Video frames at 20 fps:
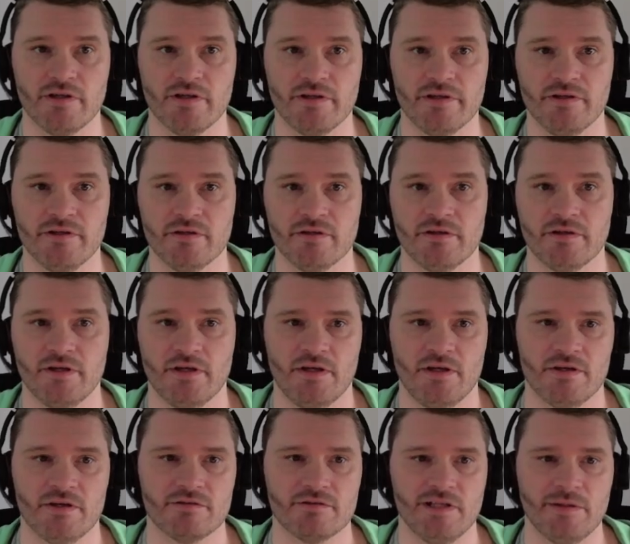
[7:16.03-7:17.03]
here.
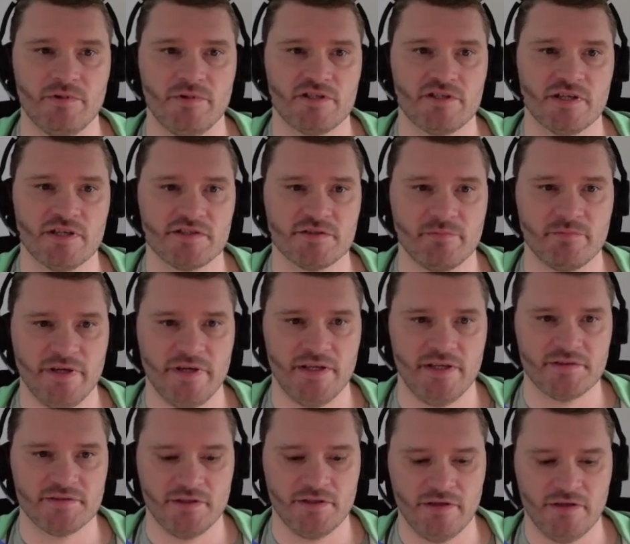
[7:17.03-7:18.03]
So let me just
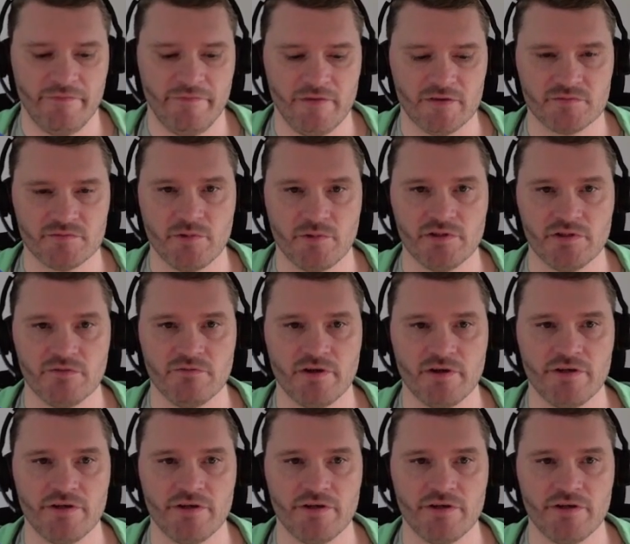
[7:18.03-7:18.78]
paste in the Spotify